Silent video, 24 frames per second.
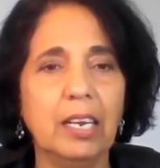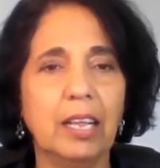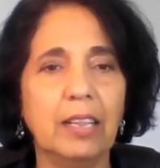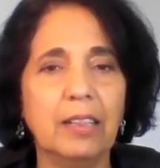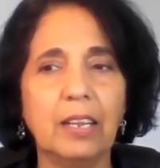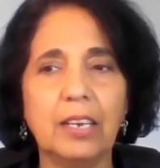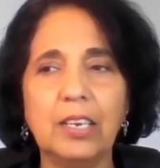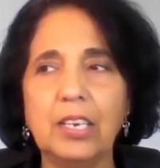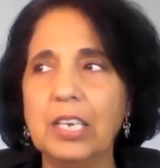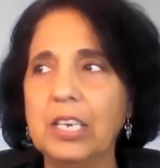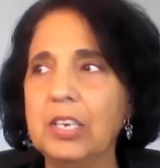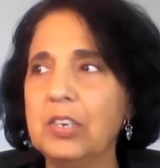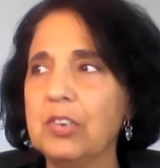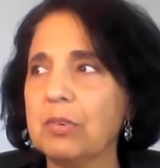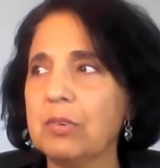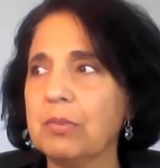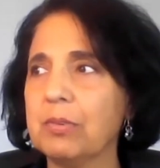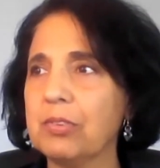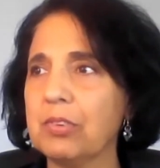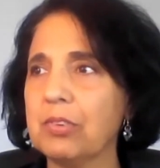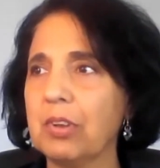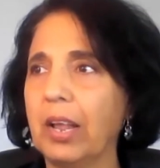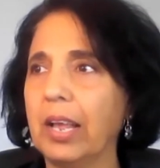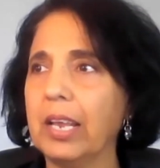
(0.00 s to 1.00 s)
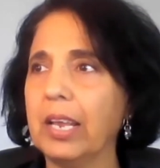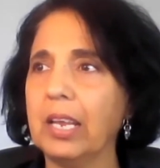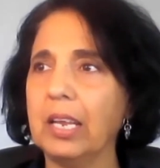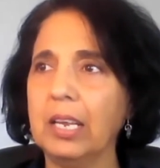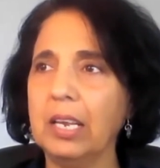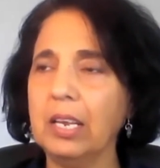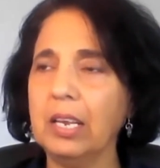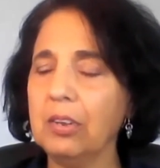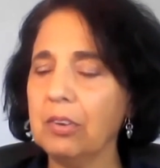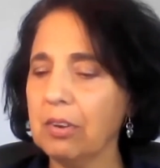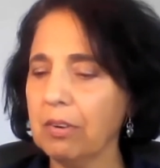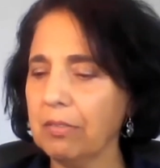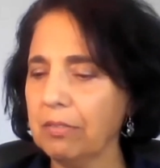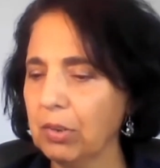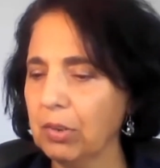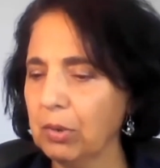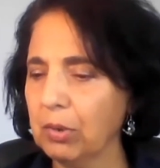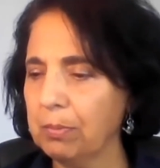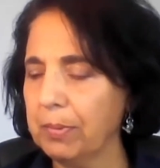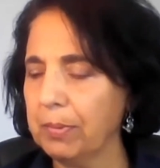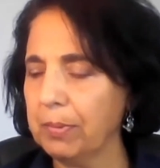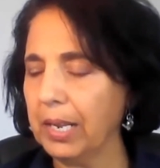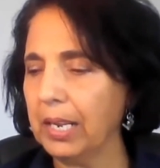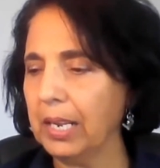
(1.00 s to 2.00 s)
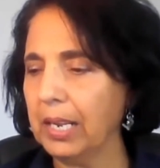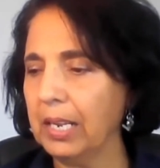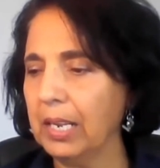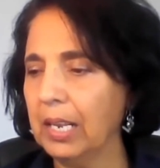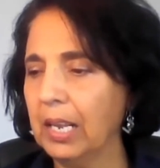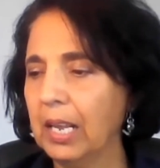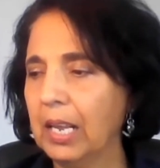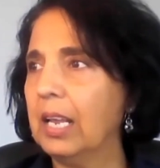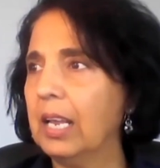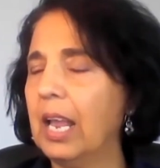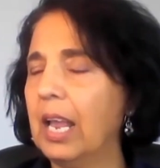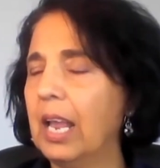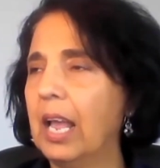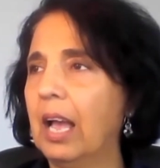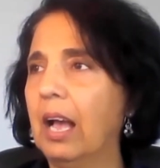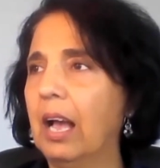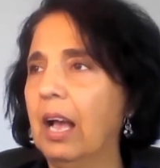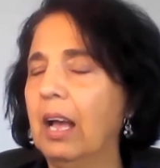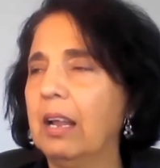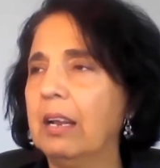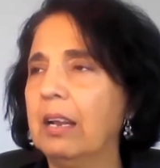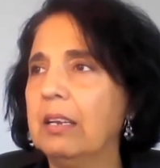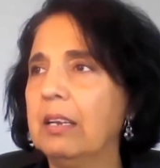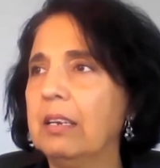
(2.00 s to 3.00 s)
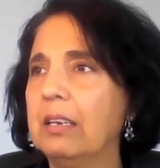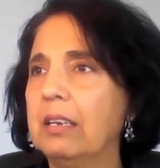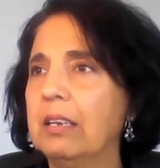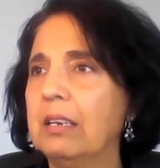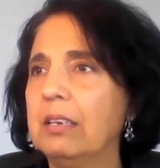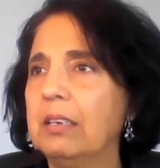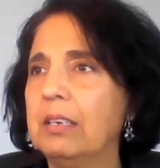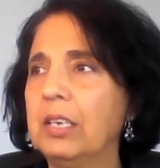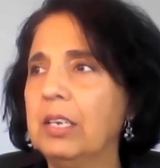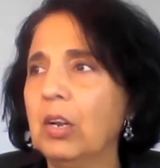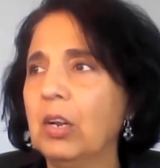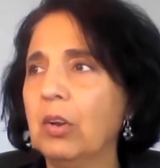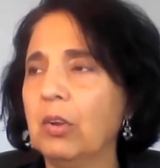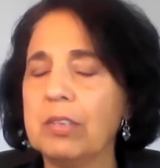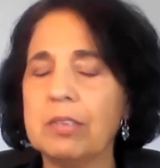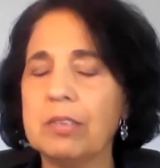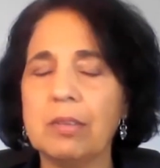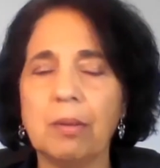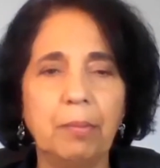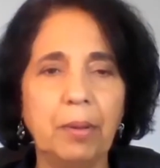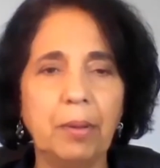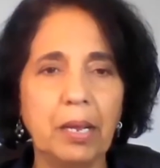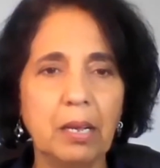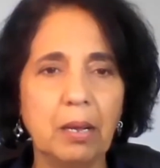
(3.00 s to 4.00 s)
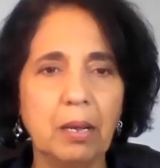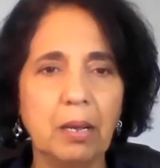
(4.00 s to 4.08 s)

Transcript: And the teacher was like, he interviewed me and, you know, it's a big